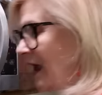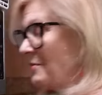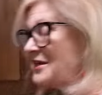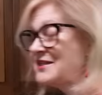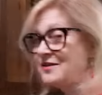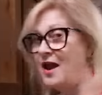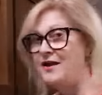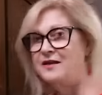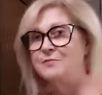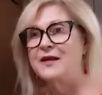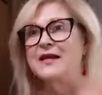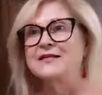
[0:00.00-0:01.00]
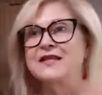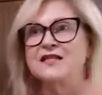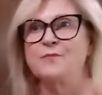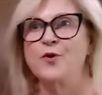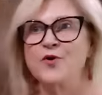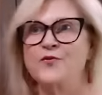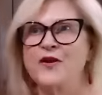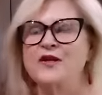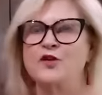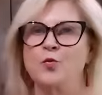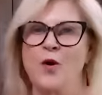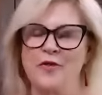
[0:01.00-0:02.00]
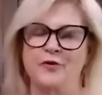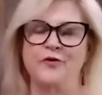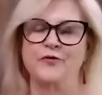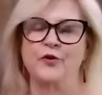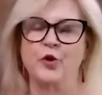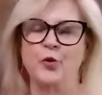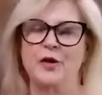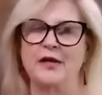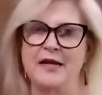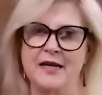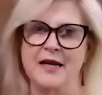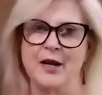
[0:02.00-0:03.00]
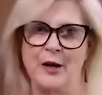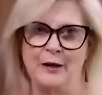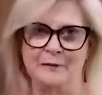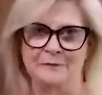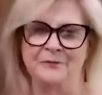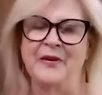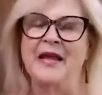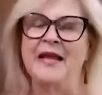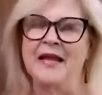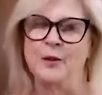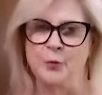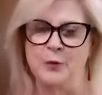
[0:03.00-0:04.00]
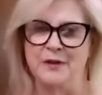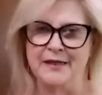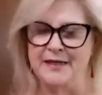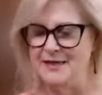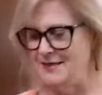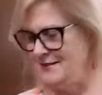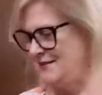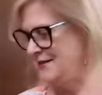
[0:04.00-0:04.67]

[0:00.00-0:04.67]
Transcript: I'm excited because it's perfect weather for grilling here. It really is.